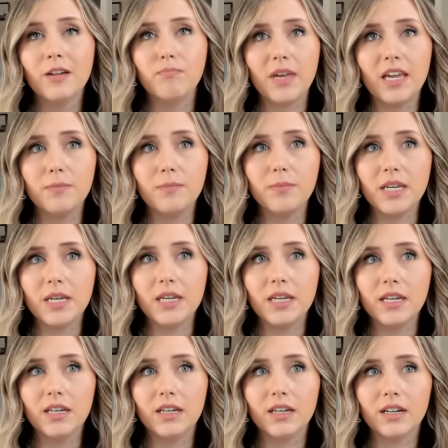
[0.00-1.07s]

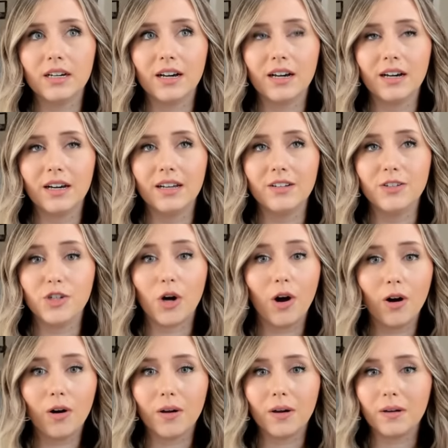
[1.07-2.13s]
maybe uh,
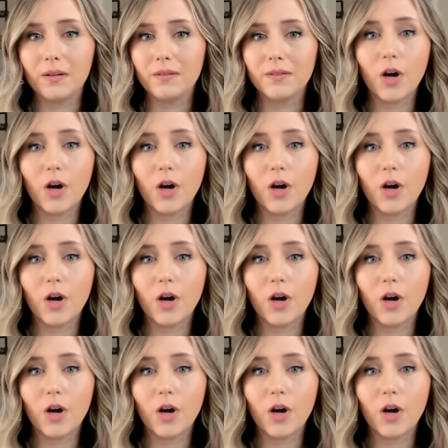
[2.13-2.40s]
dog